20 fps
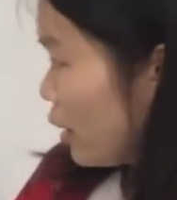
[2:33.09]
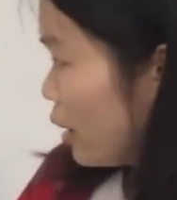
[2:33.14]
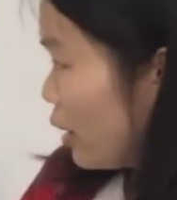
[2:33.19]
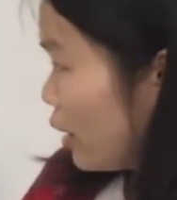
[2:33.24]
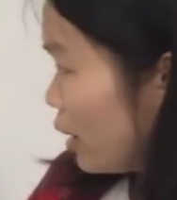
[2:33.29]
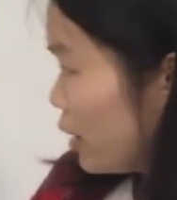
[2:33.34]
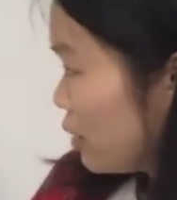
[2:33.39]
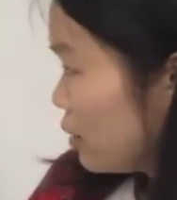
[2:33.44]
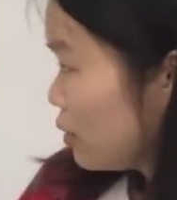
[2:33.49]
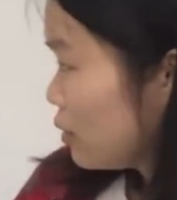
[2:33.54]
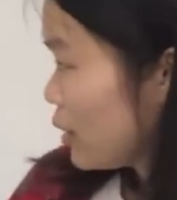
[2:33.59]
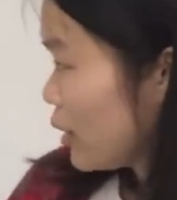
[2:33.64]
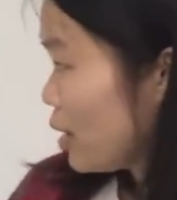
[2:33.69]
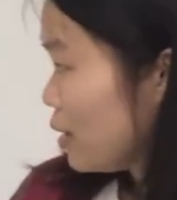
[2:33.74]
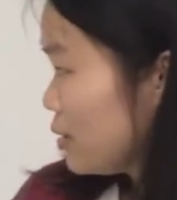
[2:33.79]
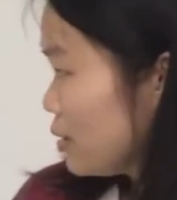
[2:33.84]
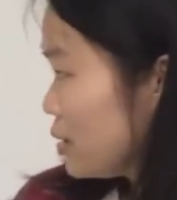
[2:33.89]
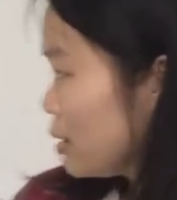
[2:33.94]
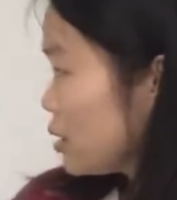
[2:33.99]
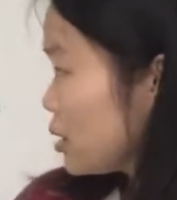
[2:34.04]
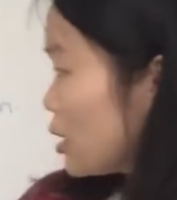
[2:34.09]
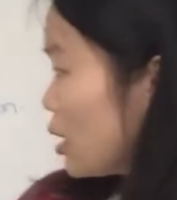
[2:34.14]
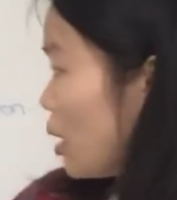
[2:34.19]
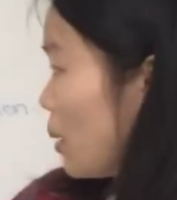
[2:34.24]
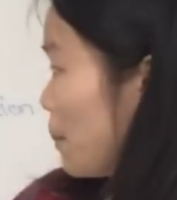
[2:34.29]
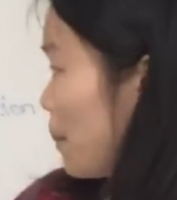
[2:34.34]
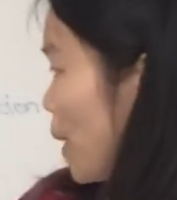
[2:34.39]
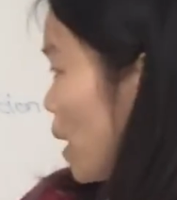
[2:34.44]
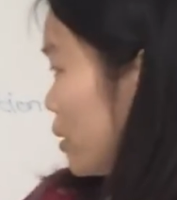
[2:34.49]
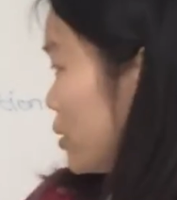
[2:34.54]
And then
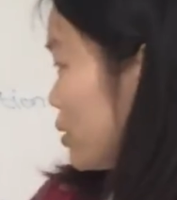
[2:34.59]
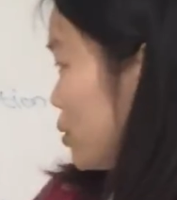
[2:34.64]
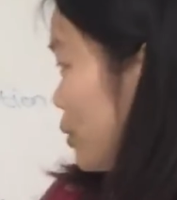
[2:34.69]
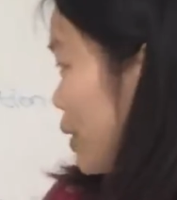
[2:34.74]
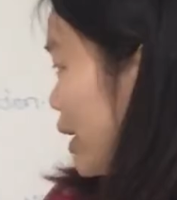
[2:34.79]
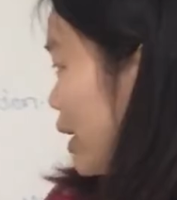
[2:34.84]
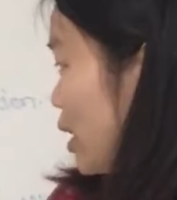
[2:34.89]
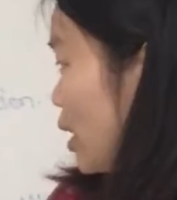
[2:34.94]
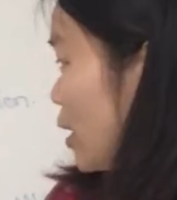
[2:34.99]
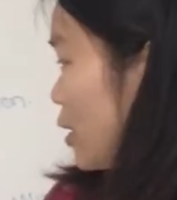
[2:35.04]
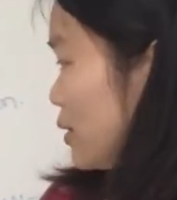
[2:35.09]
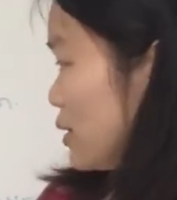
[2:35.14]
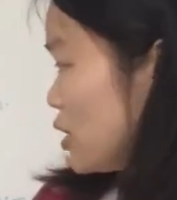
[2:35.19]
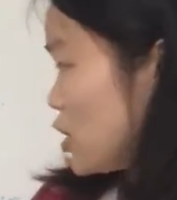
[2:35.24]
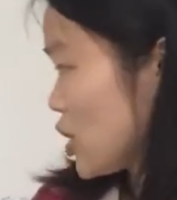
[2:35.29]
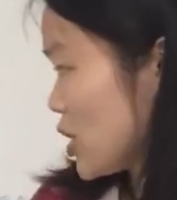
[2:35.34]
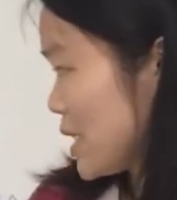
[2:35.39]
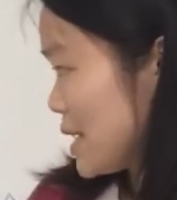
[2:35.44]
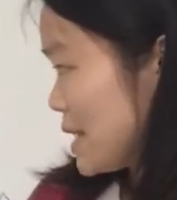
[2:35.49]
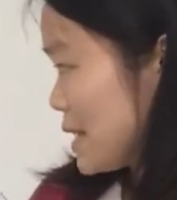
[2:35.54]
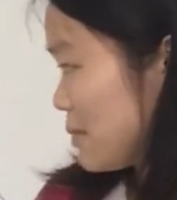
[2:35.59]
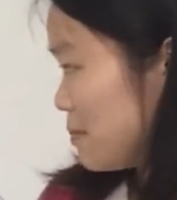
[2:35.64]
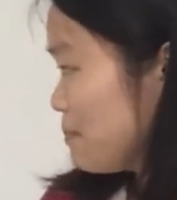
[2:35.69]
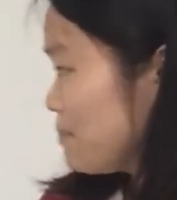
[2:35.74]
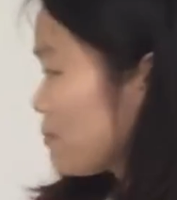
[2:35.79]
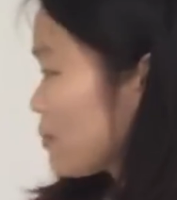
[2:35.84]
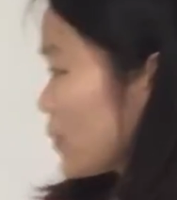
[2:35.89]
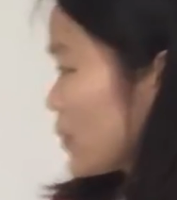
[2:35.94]
the boundary conditions.